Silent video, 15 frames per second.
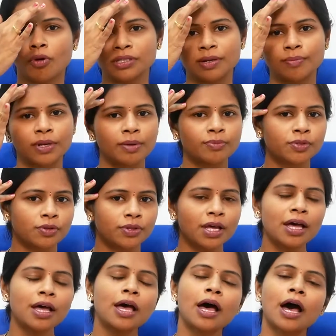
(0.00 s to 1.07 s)
or sometimes on
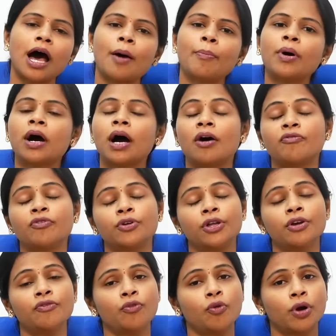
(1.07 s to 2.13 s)
the upper half on
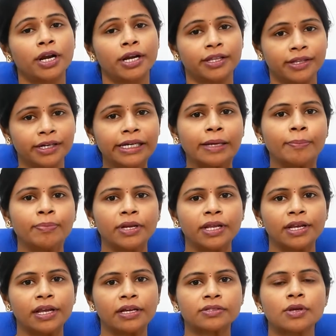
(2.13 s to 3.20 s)
your forehead in the temple
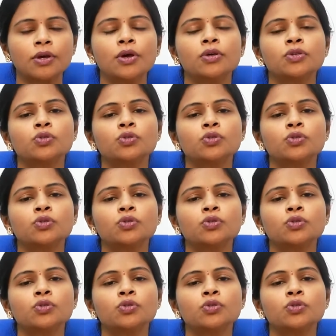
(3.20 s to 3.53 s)
areas.